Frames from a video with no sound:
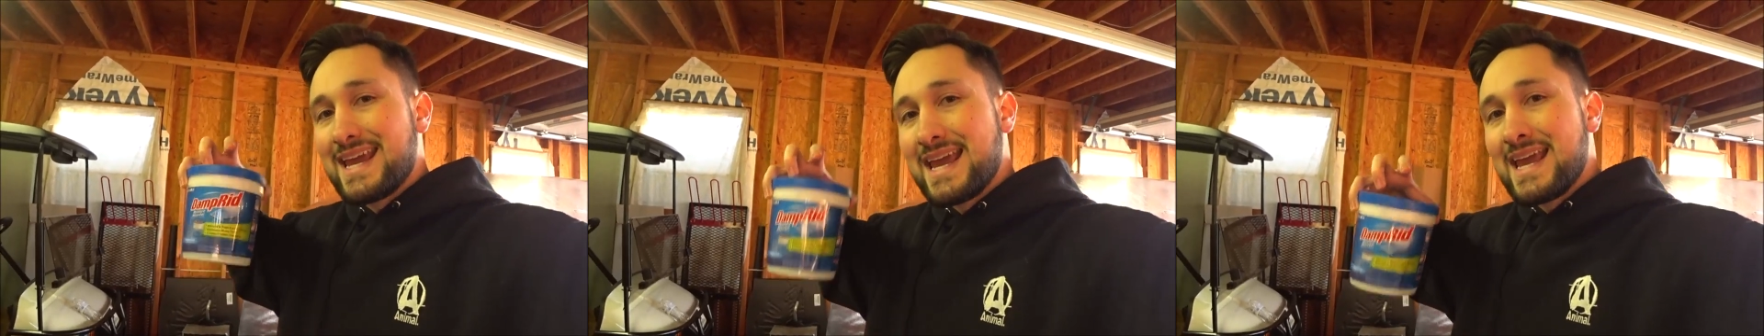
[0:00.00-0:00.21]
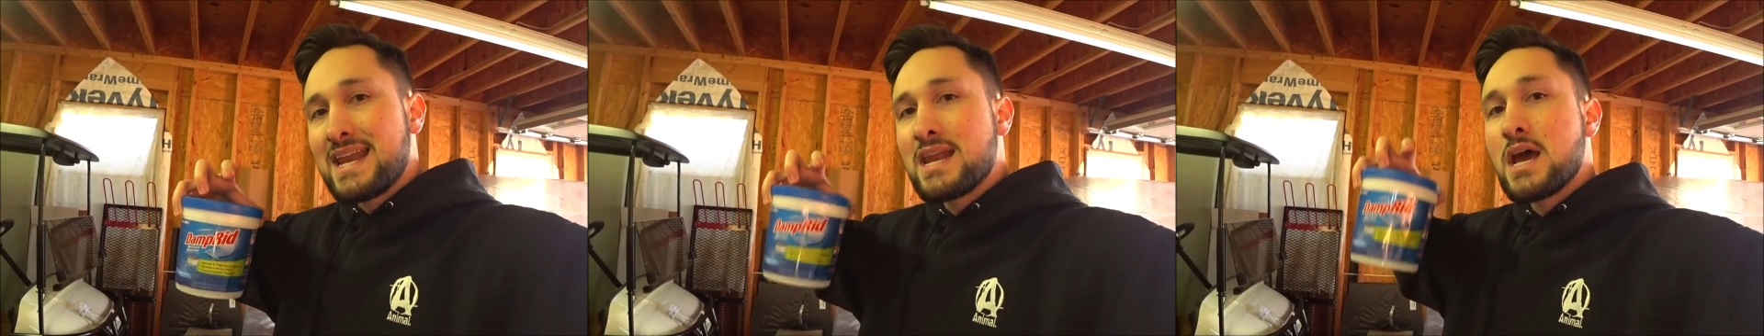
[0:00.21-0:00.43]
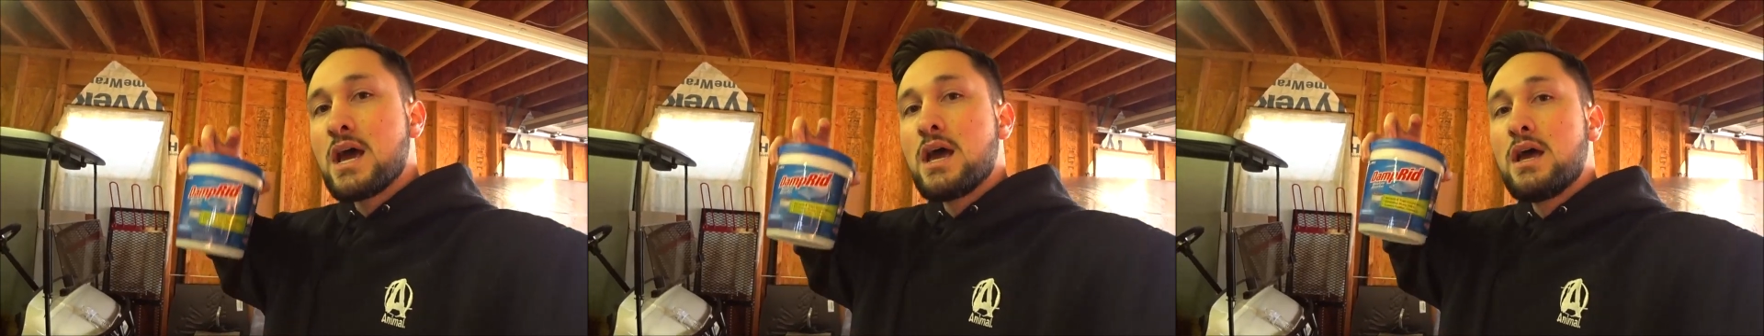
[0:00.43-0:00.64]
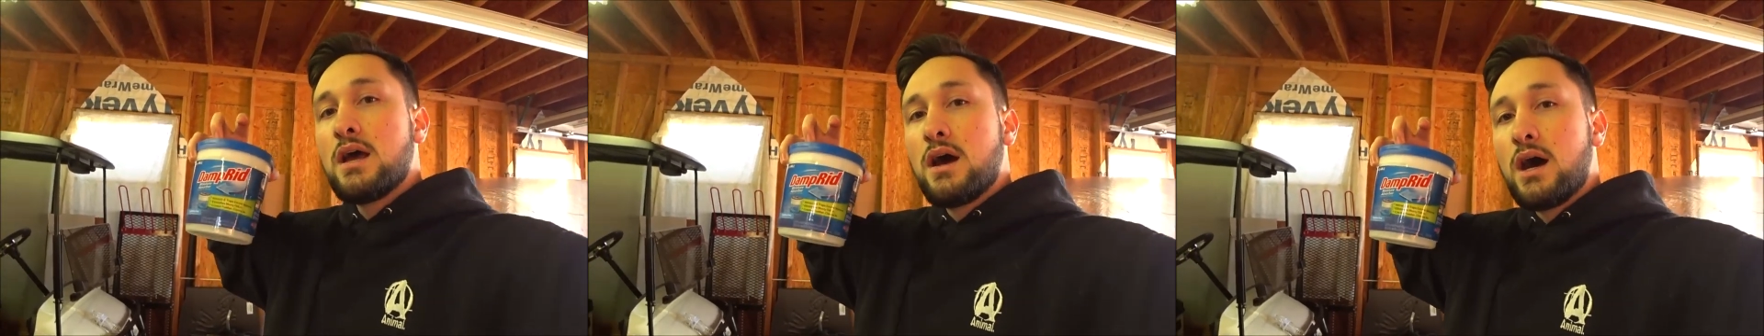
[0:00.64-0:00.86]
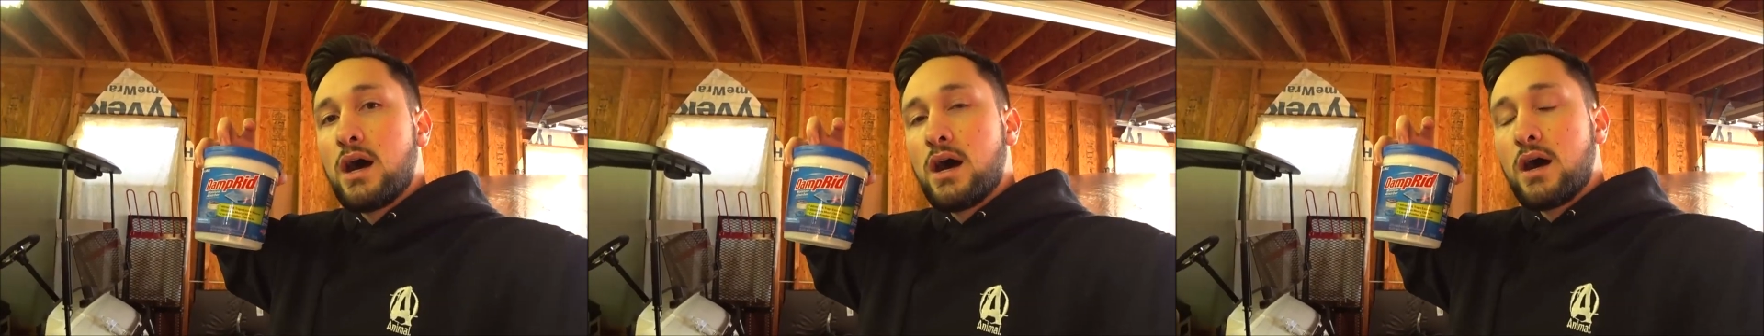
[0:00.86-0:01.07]
in
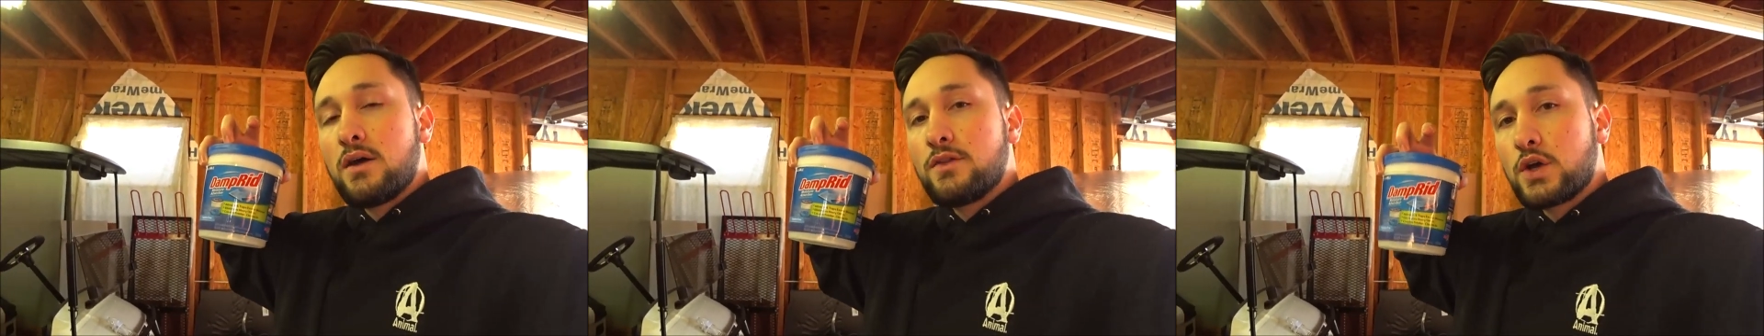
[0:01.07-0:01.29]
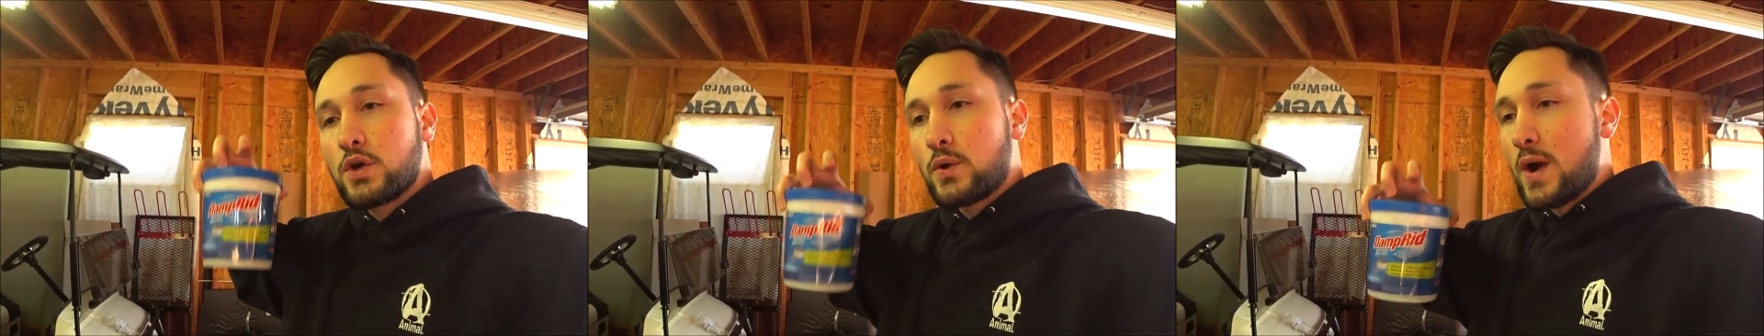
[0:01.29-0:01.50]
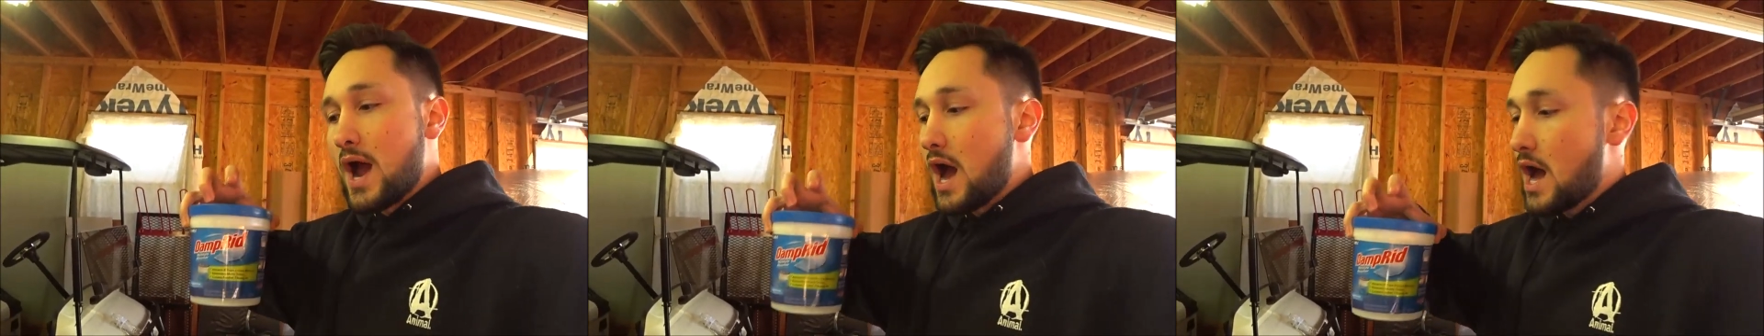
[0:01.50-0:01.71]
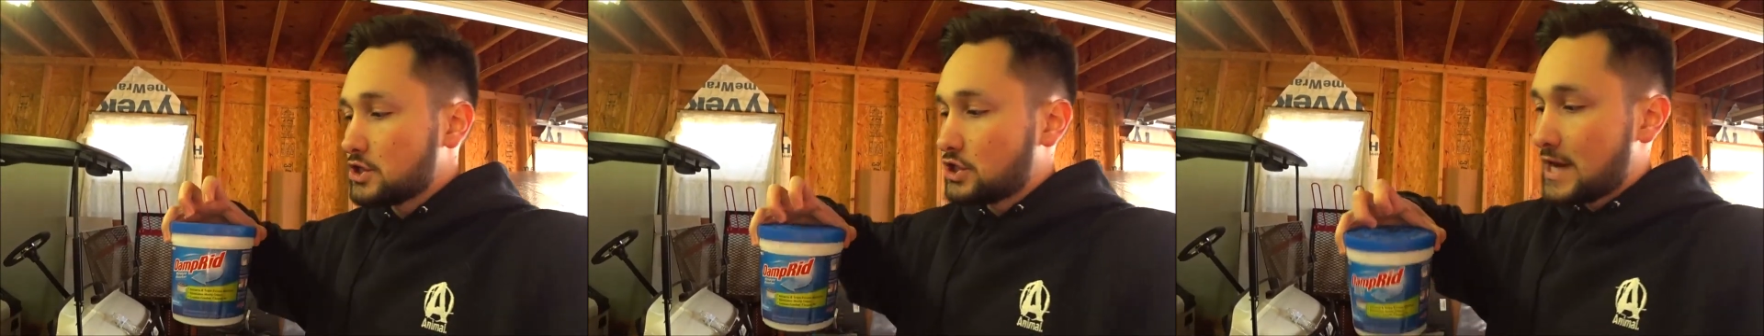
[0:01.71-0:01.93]
the garage.